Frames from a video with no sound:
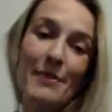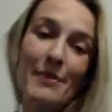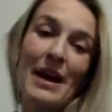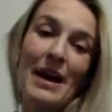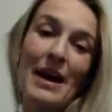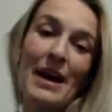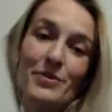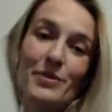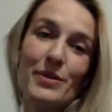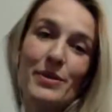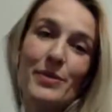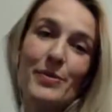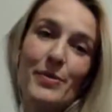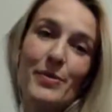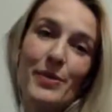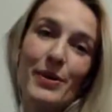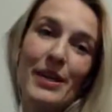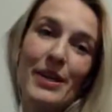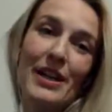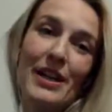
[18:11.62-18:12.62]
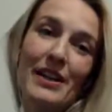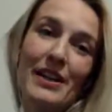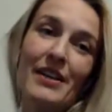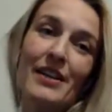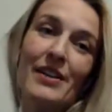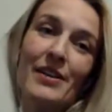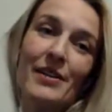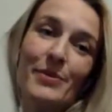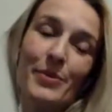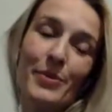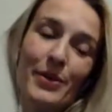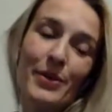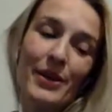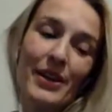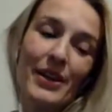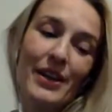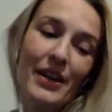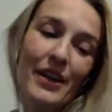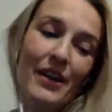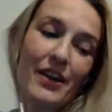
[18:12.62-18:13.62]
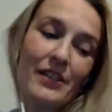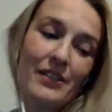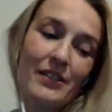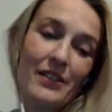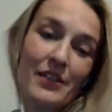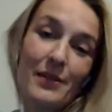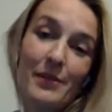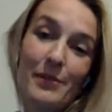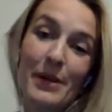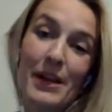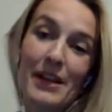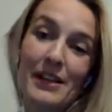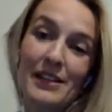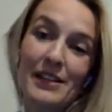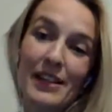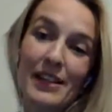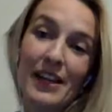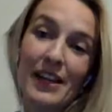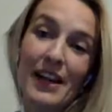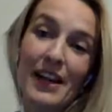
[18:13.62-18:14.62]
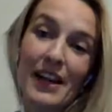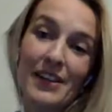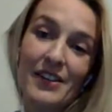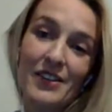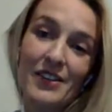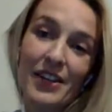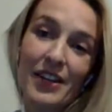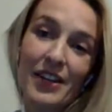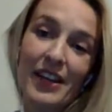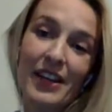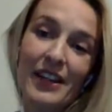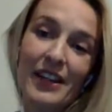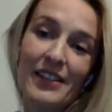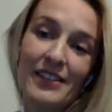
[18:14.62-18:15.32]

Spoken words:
match was pretty awesome last night, actually.